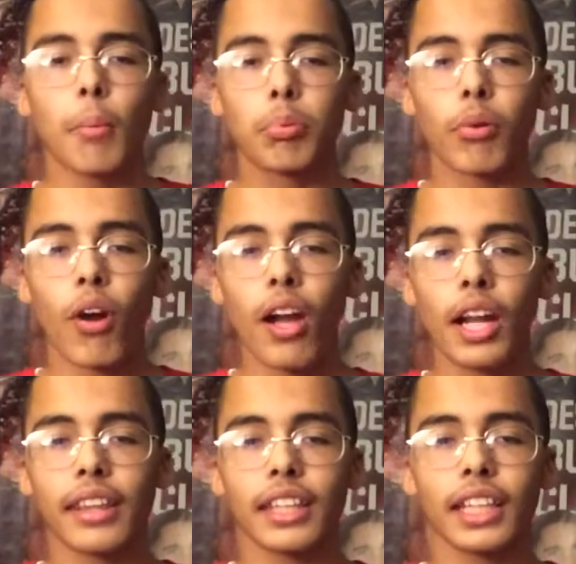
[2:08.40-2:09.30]
Braun,
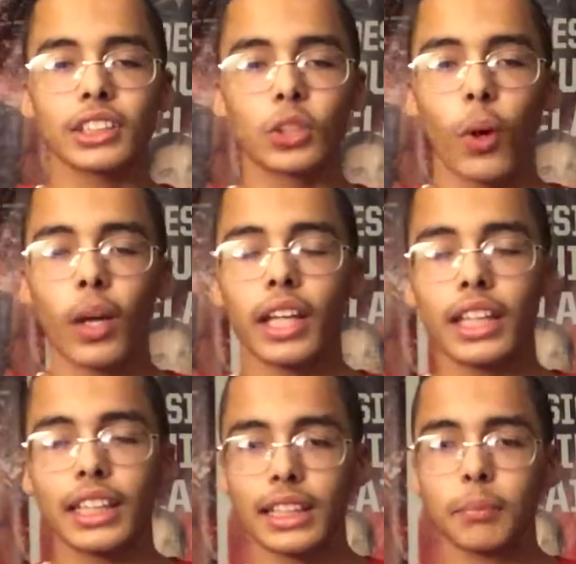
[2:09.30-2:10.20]
I think, is going to
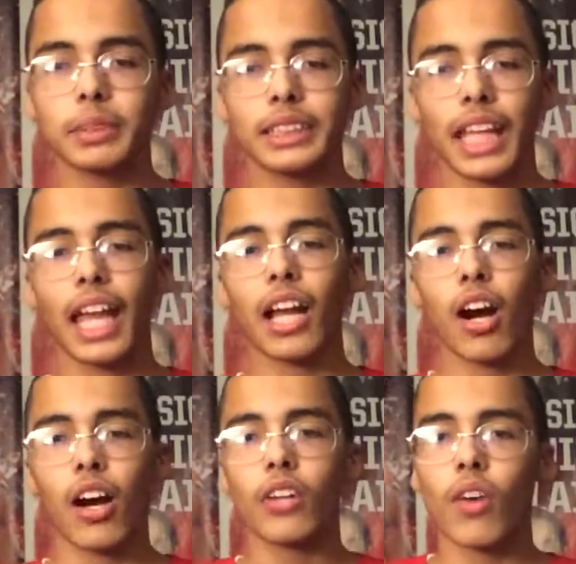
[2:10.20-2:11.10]
keep staying
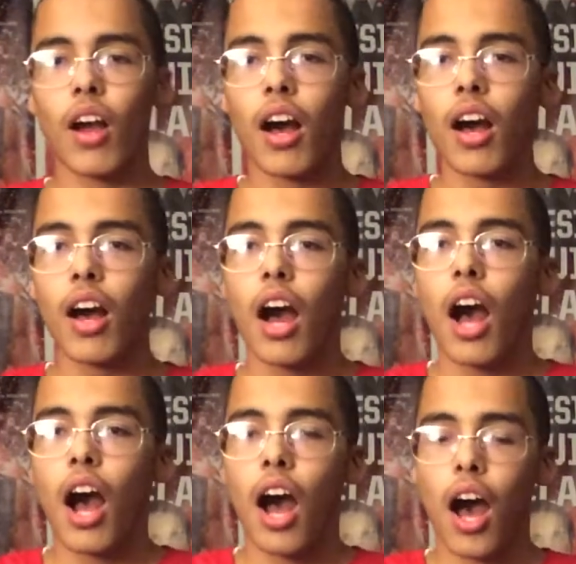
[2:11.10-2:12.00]
on Raw
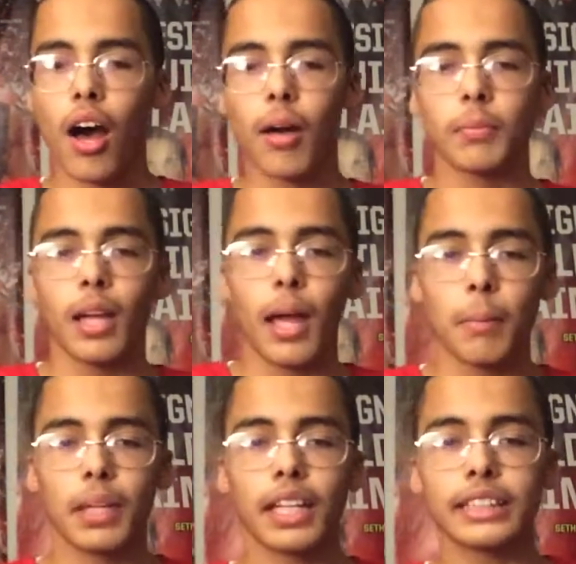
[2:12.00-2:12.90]

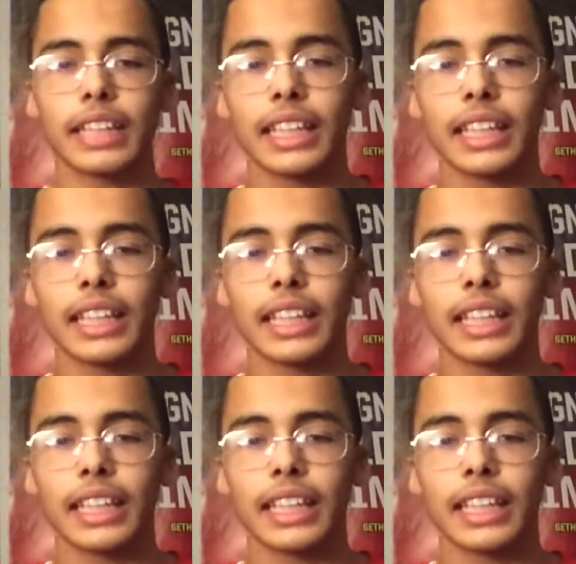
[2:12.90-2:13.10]
because I